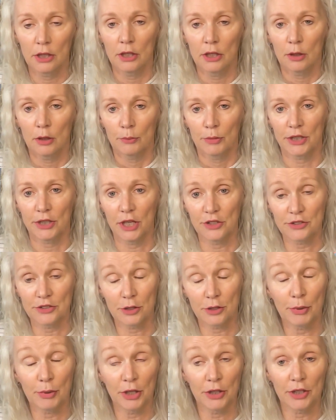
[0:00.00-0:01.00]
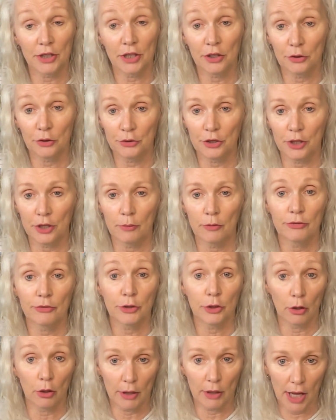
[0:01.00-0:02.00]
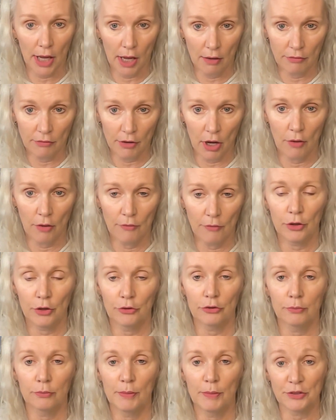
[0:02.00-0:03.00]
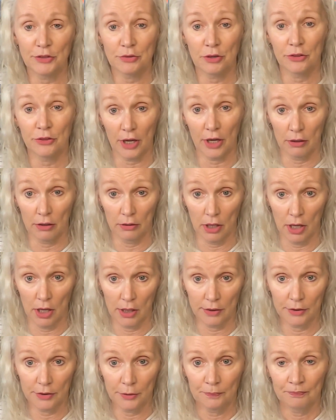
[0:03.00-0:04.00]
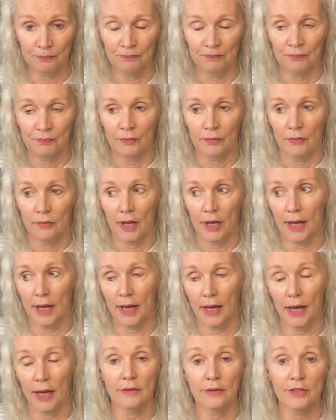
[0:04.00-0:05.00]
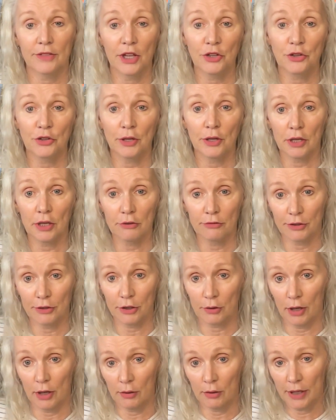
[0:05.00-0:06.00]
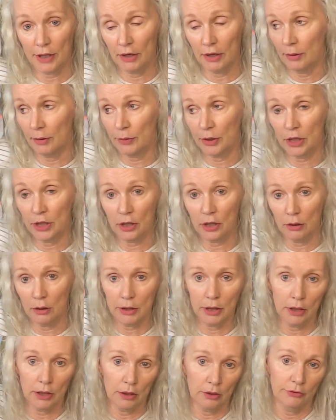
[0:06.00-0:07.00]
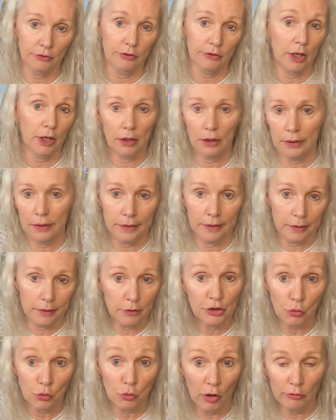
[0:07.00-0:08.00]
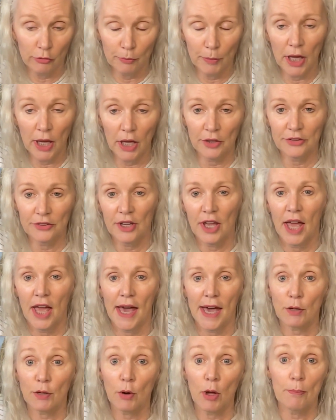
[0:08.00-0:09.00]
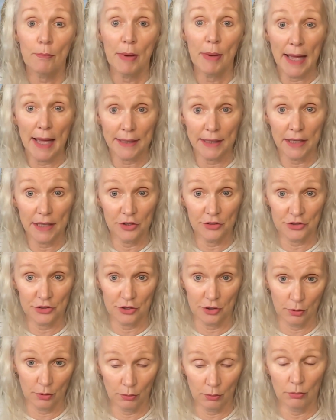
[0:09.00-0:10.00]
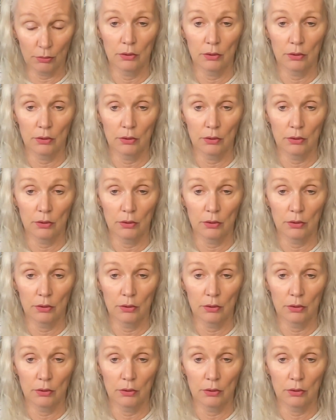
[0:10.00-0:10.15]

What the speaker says: potentially building a new team if you don't have all of those metrics outlined. And then you need to figure out, okay, if I'm going to go here, say, I don't know, 12 months, how do I back into